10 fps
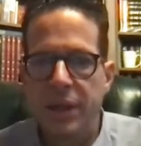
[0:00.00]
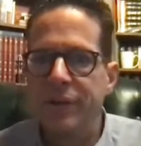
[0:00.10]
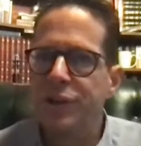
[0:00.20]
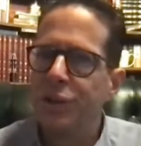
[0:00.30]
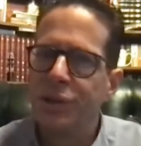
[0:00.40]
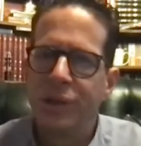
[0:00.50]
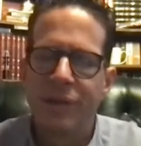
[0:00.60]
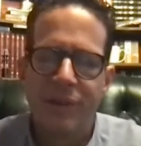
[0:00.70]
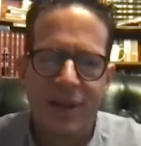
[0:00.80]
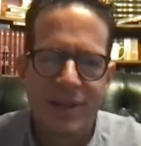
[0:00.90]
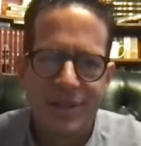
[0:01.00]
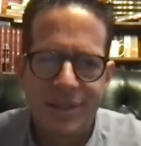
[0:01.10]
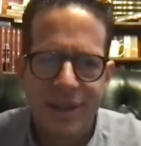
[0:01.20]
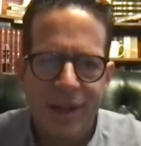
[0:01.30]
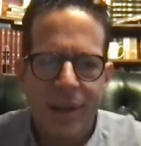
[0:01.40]
Now, it's usually
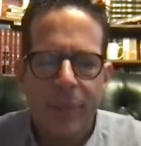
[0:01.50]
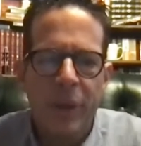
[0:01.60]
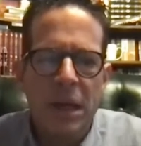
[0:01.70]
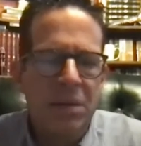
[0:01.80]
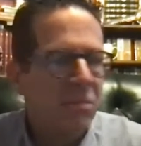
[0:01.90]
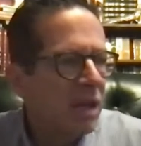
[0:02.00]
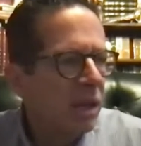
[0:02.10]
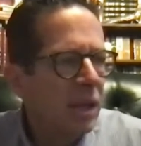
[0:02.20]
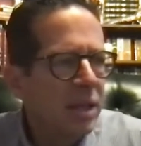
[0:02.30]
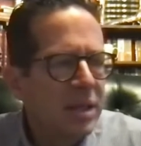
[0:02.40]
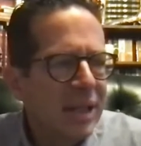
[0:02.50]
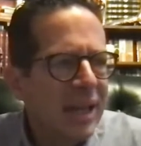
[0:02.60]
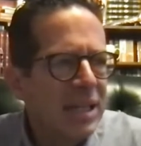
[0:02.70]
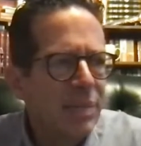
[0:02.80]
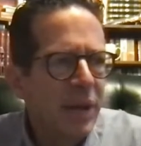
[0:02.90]
advice, but, like this
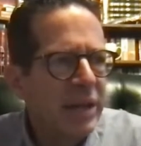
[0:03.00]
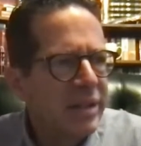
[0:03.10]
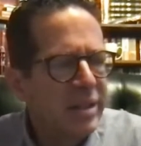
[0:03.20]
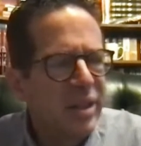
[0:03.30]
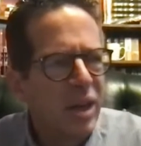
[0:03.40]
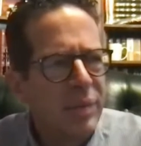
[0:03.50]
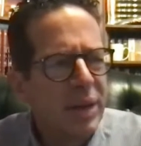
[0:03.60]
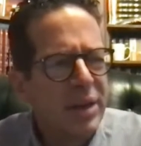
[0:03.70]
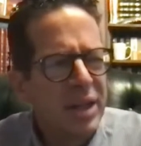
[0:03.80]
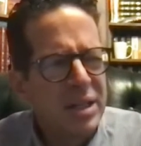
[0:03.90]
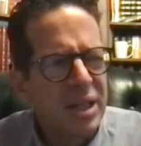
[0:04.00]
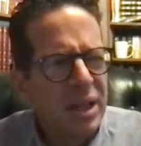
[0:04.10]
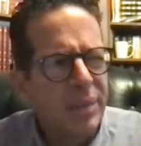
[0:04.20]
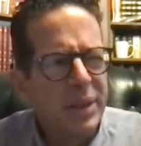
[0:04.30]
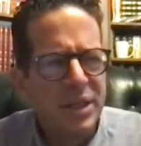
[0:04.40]
last batch, I saw about a dozen
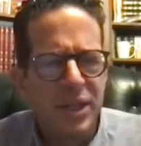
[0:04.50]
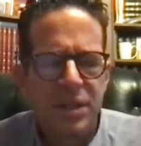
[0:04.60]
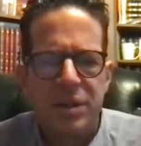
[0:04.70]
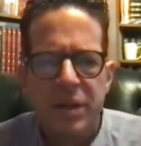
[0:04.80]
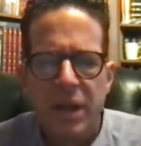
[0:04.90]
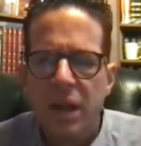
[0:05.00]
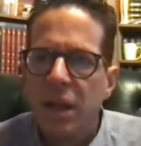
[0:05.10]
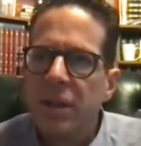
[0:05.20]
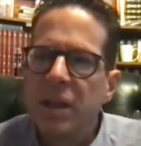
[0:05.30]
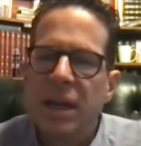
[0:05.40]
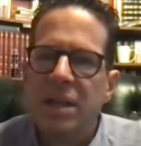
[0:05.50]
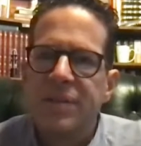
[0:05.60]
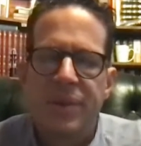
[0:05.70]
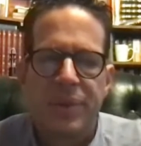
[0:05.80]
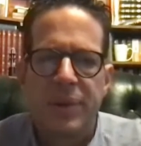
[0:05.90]
companies yesterday, and I think I
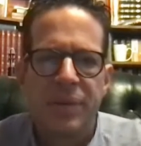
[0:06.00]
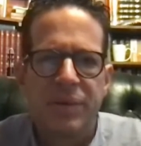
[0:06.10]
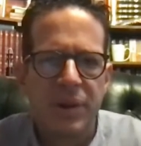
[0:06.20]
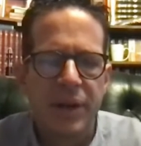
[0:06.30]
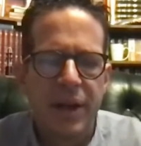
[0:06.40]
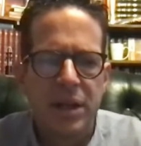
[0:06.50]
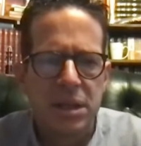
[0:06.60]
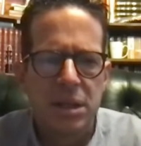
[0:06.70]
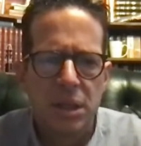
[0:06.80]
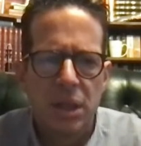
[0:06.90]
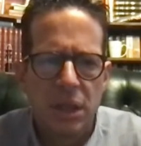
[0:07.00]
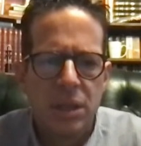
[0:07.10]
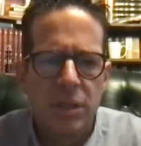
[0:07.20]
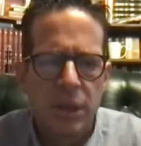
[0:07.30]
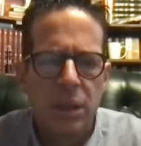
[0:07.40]
asked for 3 or 4 decks
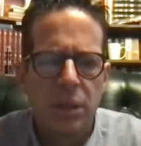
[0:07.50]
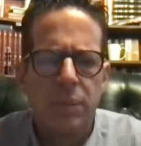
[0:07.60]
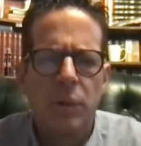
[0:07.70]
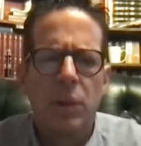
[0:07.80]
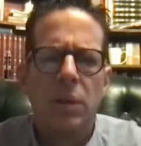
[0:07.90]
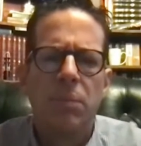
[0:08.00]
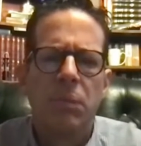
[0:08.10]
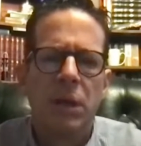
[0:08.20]
so I could learn more.